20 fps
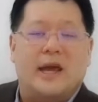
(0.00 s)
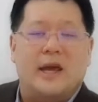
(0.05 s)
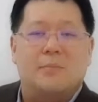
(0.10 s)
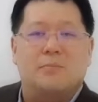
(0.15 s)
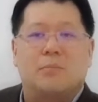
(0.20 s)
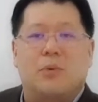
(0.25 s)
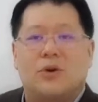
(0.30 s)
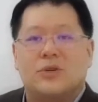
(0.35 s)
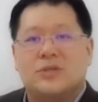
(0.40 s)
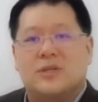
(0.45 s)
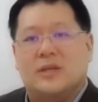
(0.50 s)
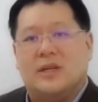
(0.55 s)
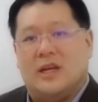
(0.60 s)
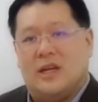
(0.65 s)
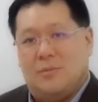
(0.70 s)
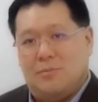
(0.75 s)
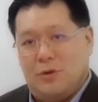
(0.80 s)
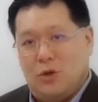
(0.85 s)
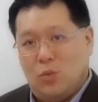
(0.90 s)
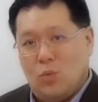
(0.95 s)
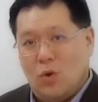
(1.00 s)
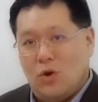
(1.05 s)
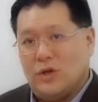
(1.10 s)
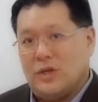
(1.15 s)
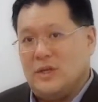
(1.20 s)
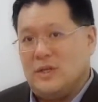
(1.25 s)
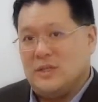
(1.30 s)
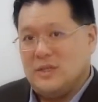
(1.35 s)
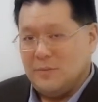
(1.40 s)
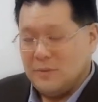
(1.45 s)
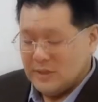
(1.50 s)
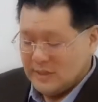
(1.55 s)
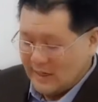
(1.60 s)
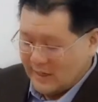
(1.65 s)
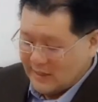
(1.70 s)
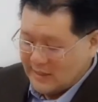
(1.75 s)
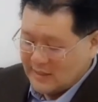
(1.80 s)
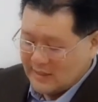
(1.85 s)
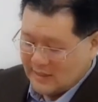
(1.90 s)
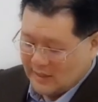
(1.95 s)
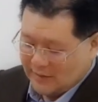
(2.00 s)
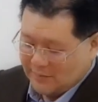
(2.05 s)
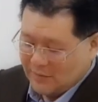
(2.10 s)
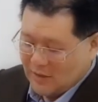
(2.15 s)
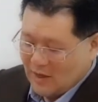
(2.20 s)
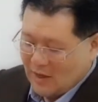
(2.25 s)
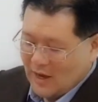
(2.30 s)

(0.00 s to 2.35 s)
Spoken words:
a Boston and a Milwaukee simultaneously